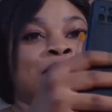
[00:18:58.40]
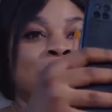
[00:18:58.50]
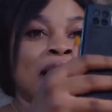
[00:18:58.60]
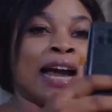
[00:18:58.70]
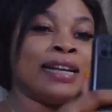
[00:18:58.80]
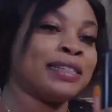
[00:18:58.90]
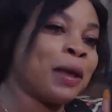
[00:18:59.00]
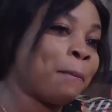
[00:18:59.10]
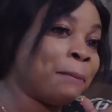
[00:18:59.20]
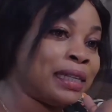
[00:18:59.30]
leave you guys.
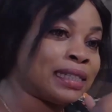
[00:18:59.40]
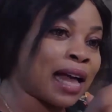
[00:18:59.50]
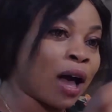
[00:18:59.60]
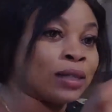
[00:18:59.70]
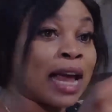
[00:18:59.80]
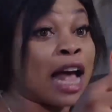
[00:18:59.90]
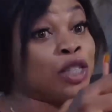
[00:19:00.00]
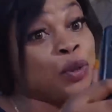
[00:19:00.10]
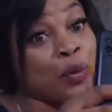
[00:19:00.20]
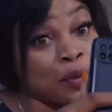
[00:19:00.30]
Peace out
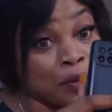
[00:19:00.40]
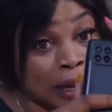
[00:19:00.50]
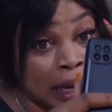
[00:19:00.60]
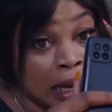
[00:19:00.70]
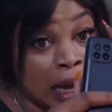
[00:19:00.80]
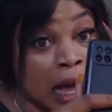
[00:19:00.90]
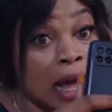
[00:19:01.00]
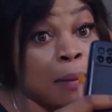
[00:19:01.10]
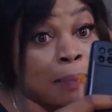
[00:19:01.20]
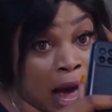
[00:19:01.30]
as you think
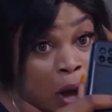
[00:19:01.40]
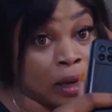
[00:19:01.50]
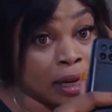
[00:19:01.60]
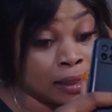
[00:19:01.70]
about